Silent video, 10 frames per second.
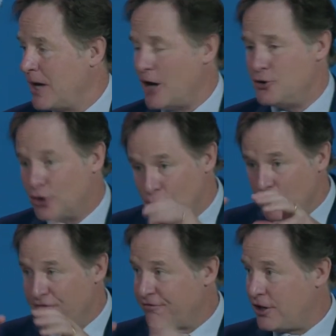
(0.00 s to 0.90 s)
and you can do
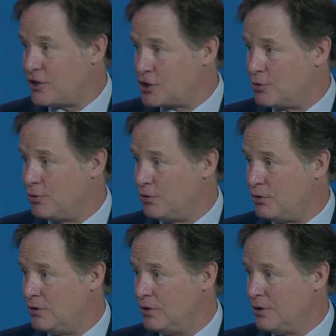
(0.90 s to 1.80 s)
a
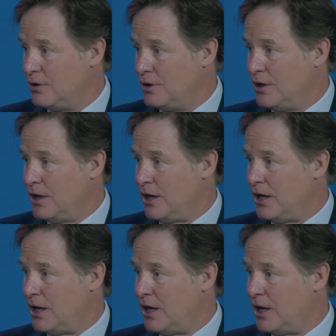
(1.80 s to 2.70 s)
virtual
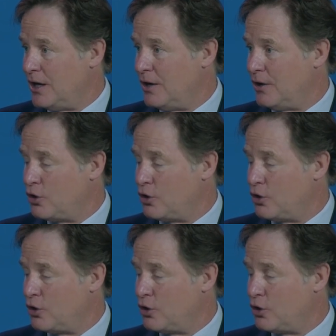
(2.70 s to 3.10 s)
uh,